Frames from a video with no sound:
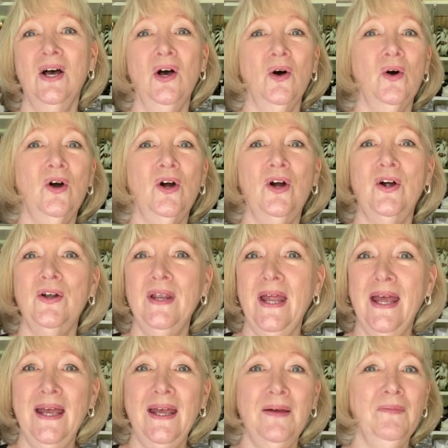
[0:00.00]
or her
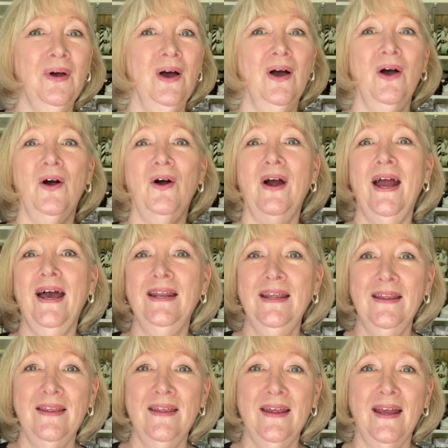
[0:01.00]
name or
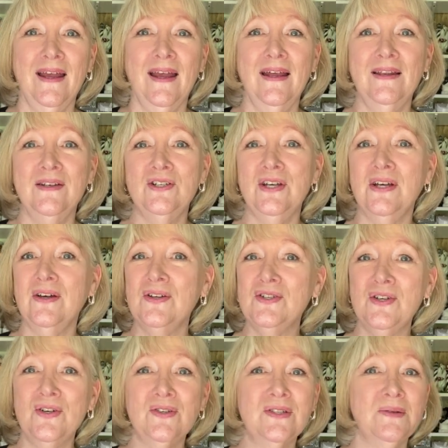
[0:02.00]
anything. And she could
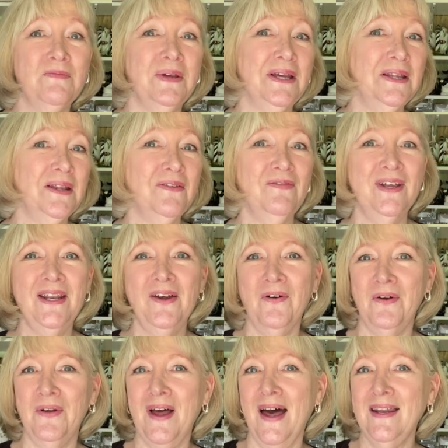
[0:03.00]
choose to be in the video
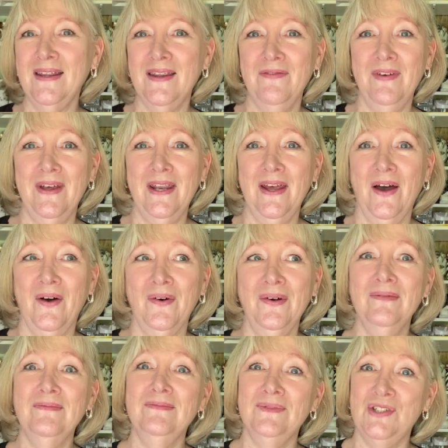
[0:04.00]
or not in the video.
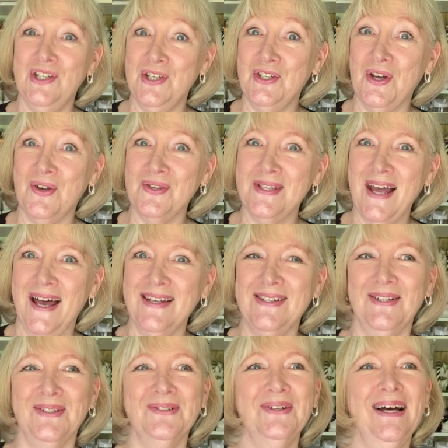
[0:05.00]
She chose not
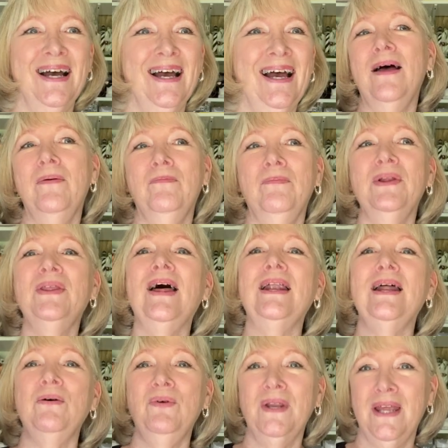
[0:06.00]
to. But that
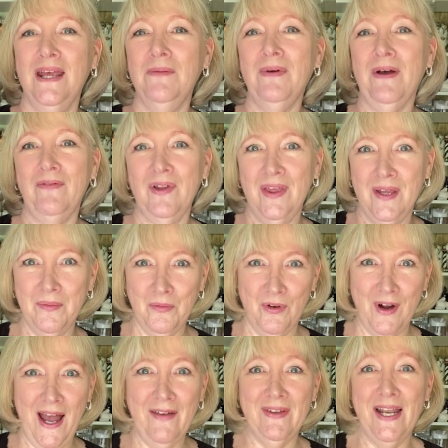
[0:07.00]
I would keep everything
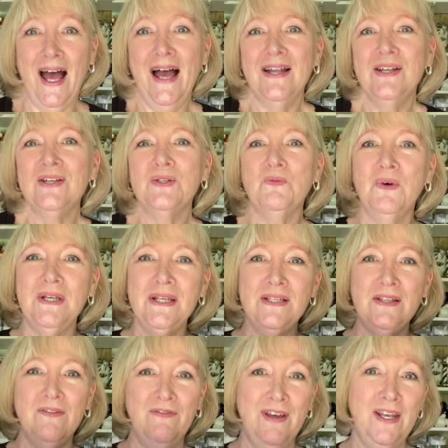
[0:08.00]
private. I just wanted
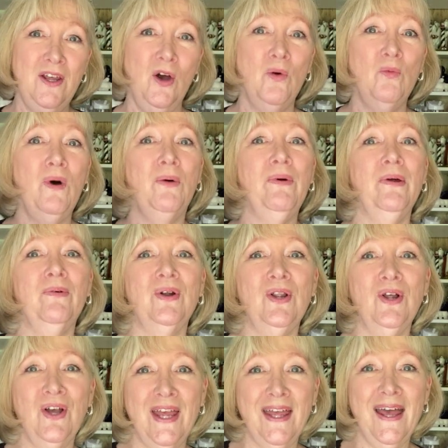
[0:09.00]
to video what we were
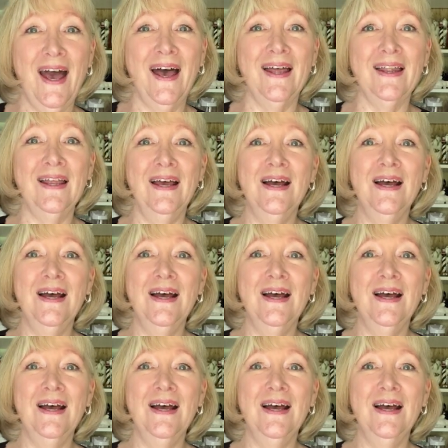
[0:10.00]
looking at